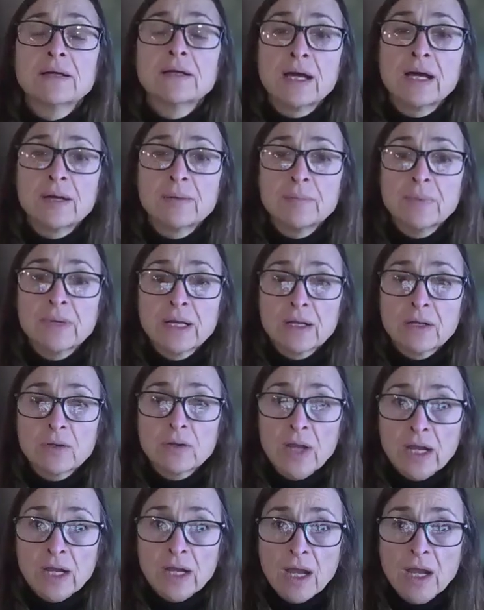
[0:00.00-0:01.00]

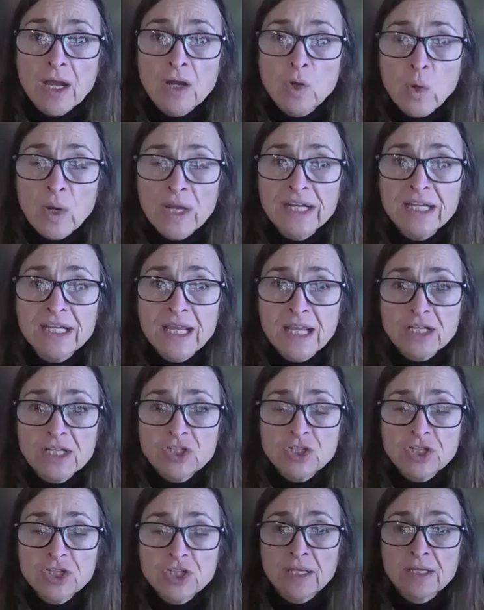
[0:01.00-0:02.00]

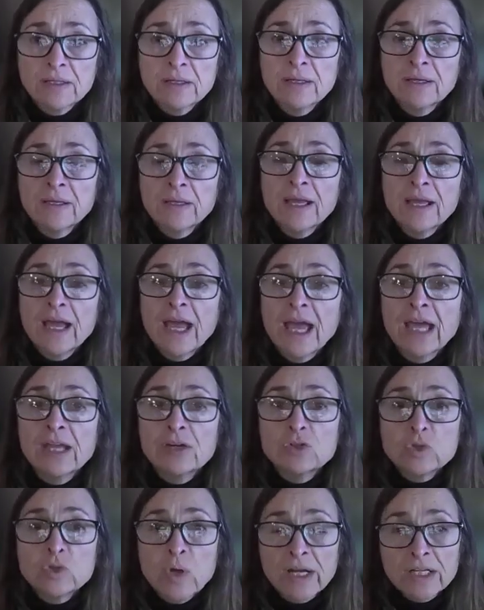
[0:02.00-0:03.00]
accreditation,
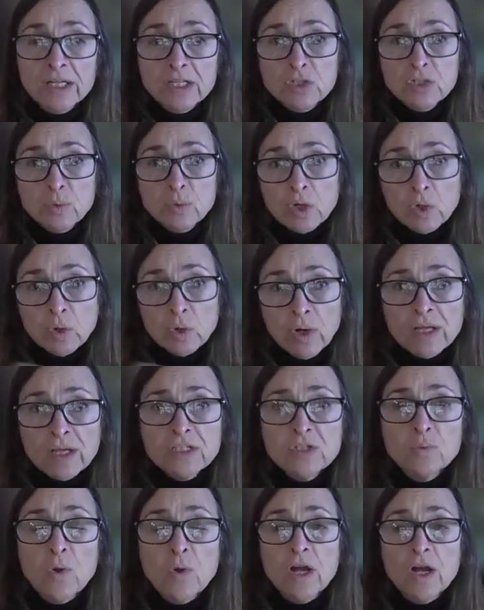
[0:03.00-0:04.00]
and try to do a
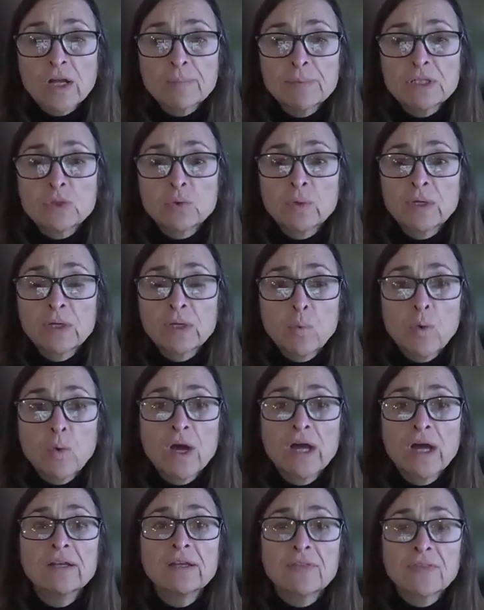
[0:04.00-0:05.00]
crosswalk between
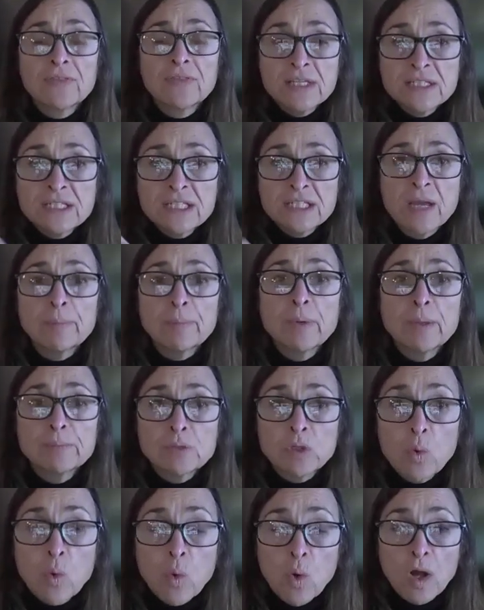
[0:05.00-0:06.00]
what the step
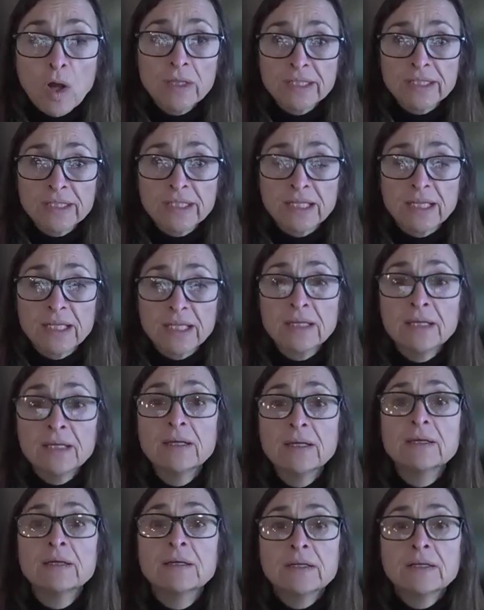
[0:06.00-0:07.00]
up to
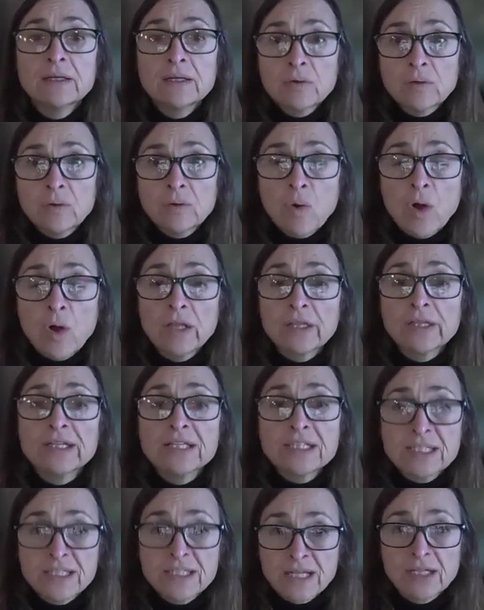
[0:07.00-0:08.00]
quality
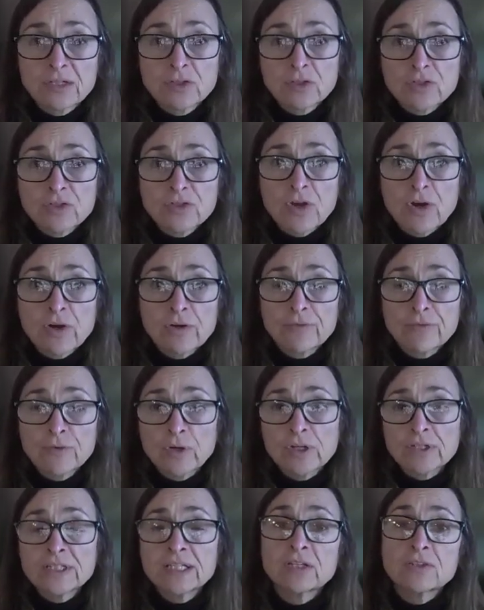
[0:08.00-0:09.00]
standards are for
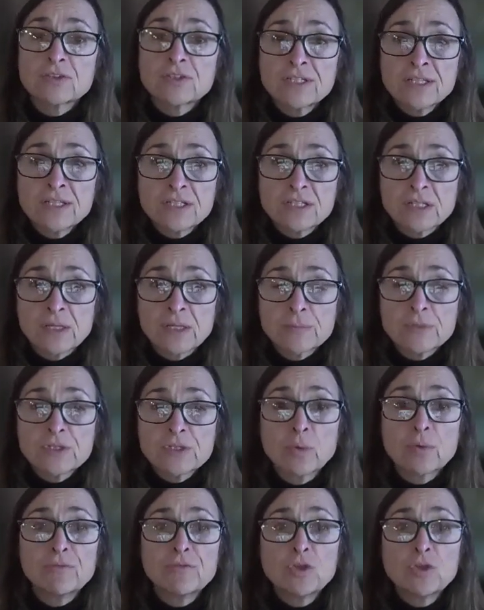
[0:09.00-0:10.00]
our tiered system.
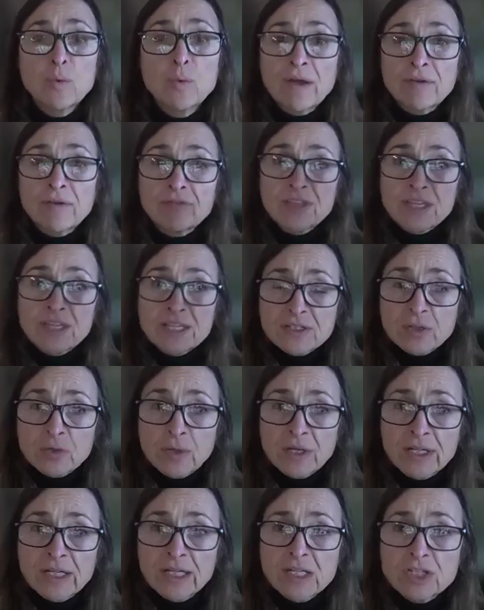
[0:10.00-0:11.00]
So if you have these
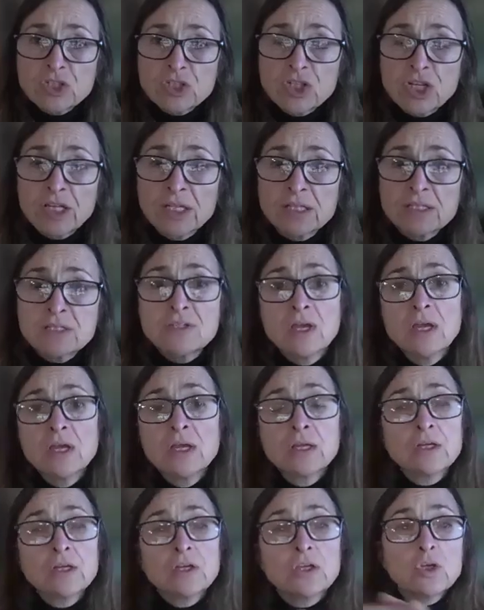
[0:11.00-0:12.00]
accreditations,
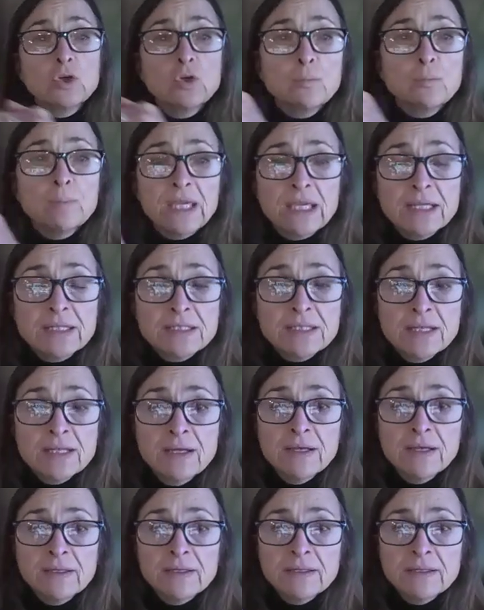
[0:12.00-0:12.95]
you meet